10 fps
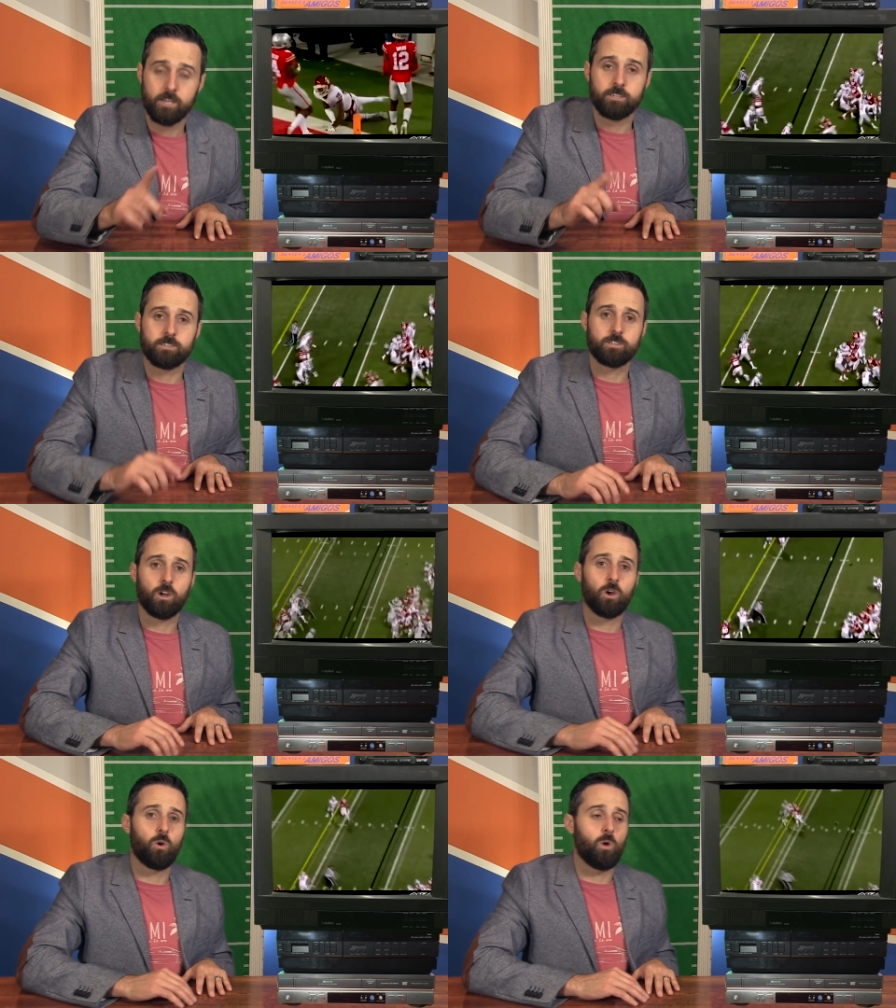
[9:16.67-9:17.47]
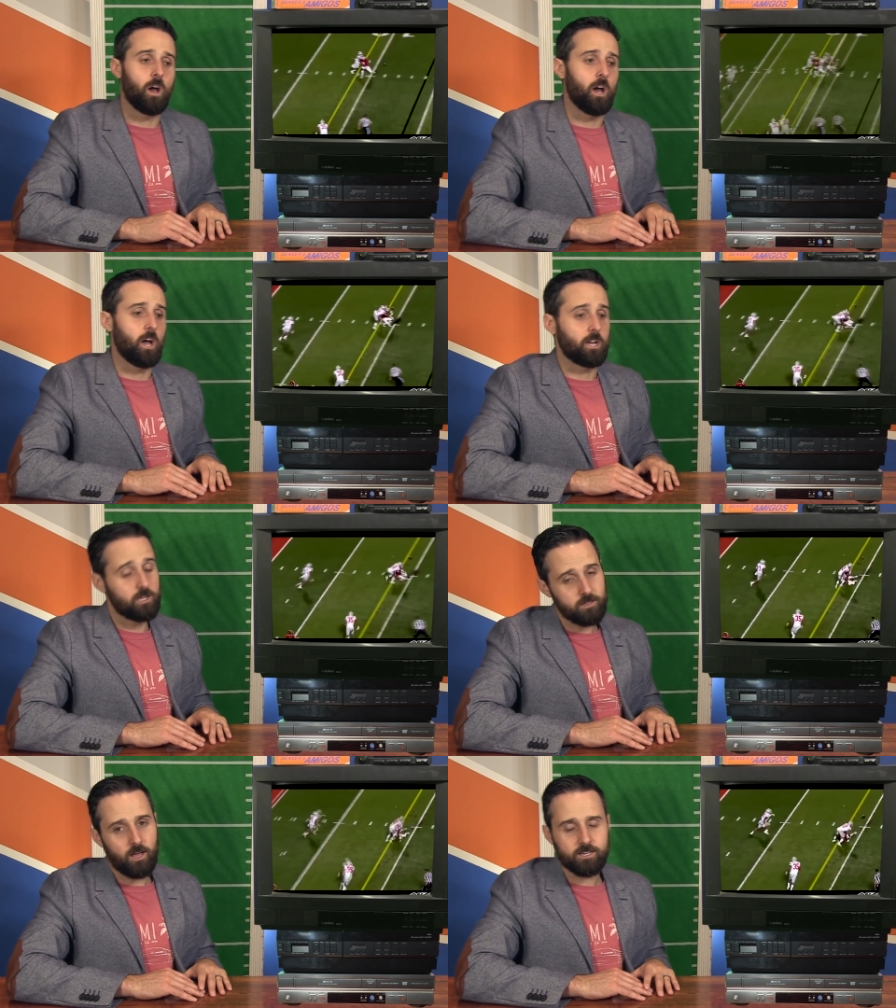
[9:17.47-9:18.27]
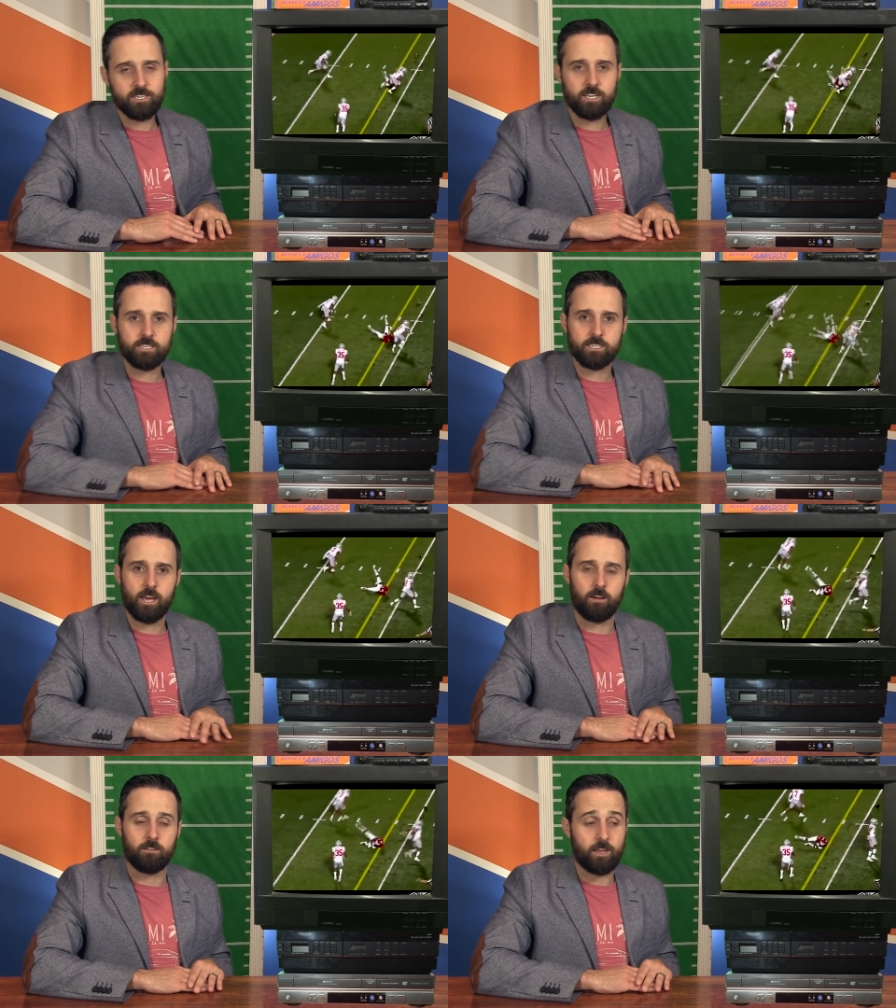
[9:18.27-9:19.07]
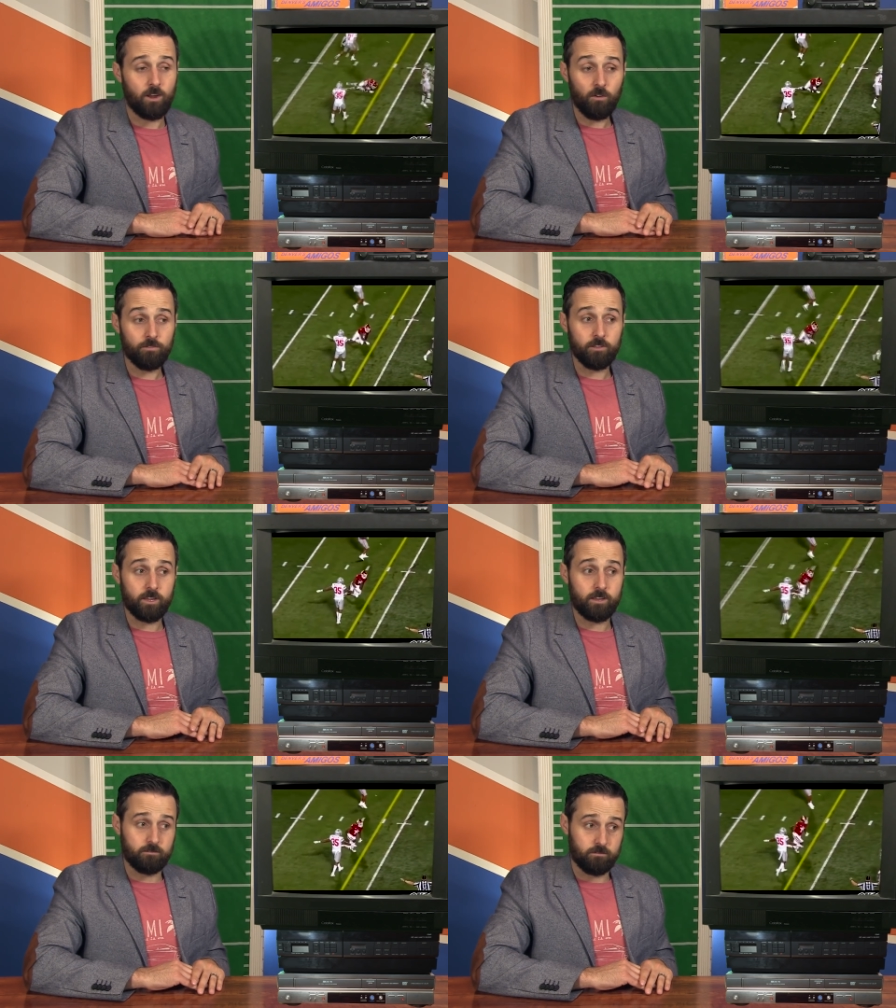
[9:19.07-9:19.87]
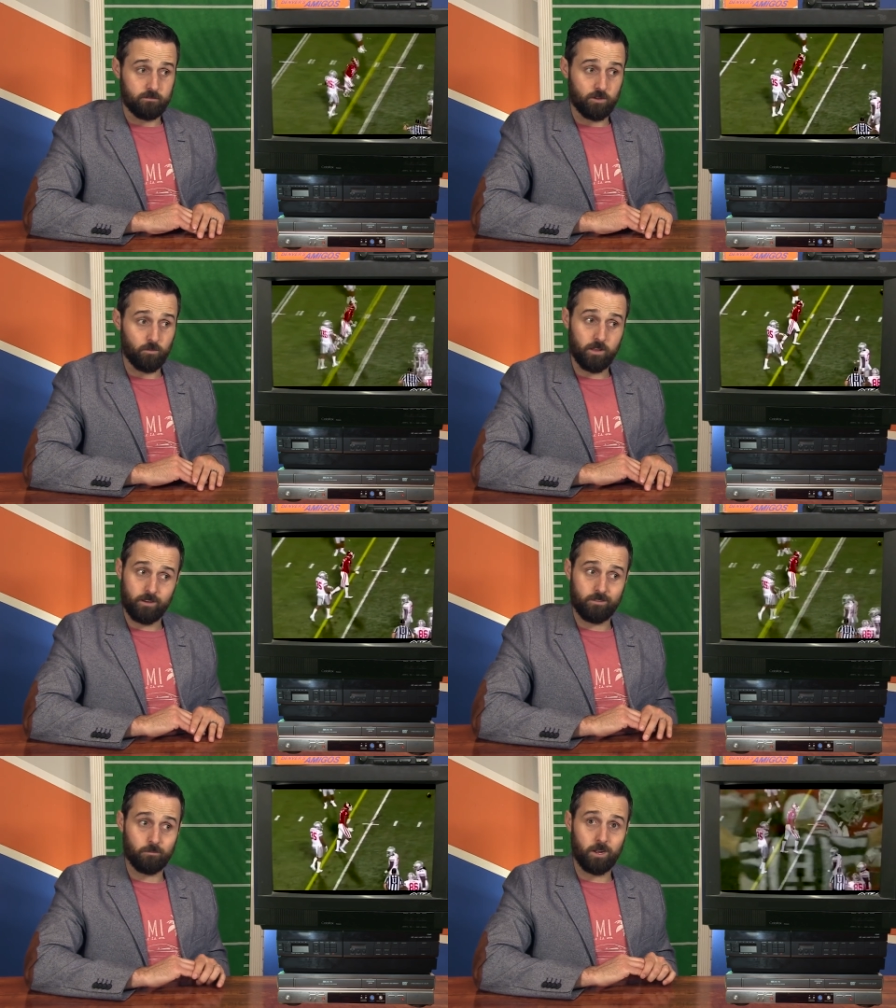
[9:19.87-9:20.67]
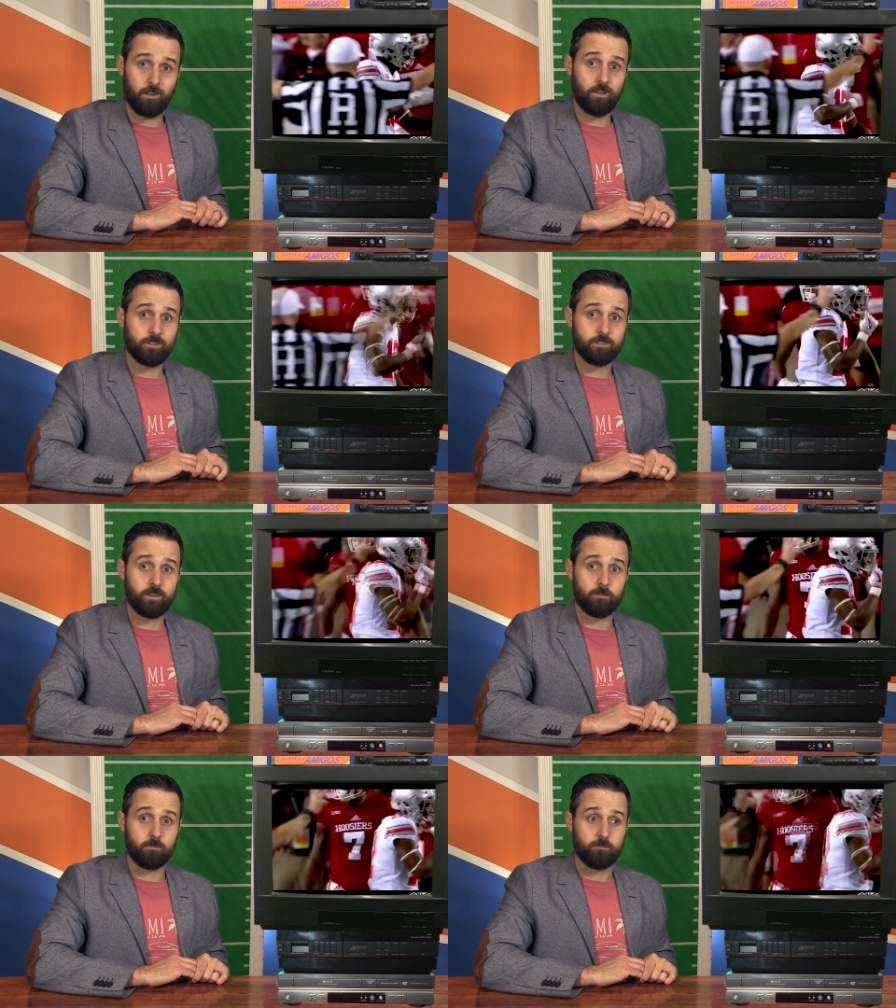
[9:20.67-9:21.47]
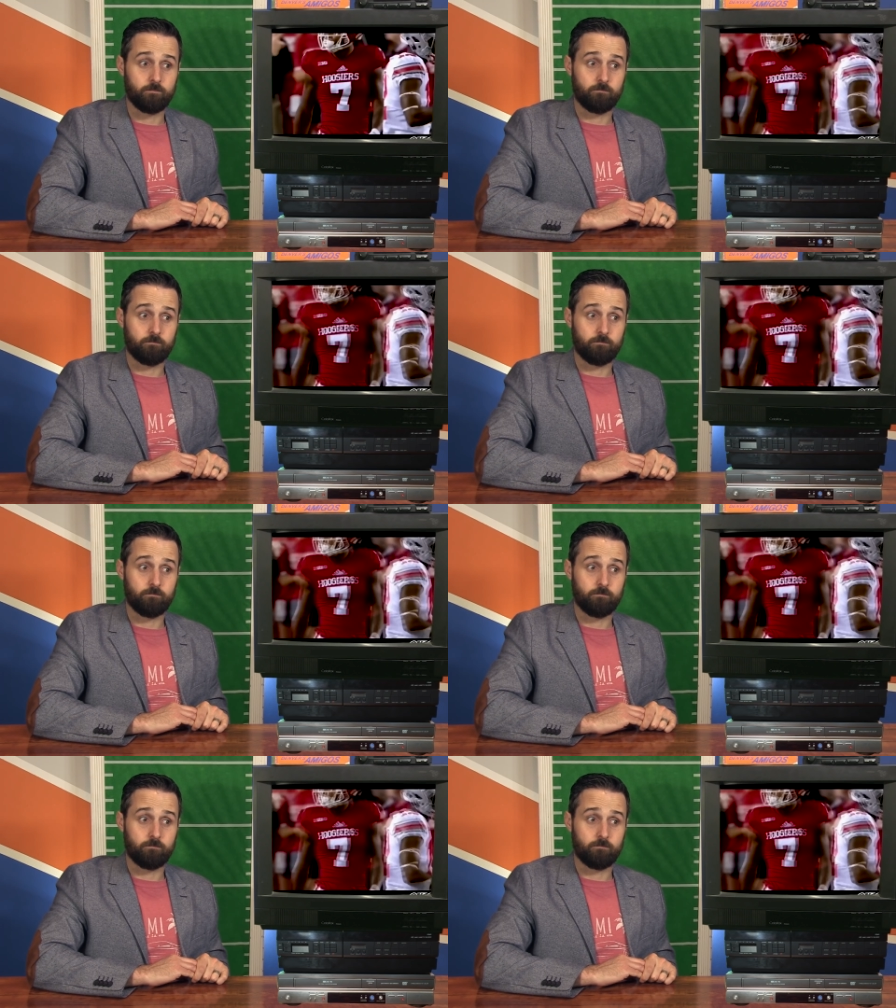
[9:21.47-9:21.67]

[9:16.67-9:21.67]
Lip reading: So good luck to Denzel. And hopefully you're playing in the Mile High City.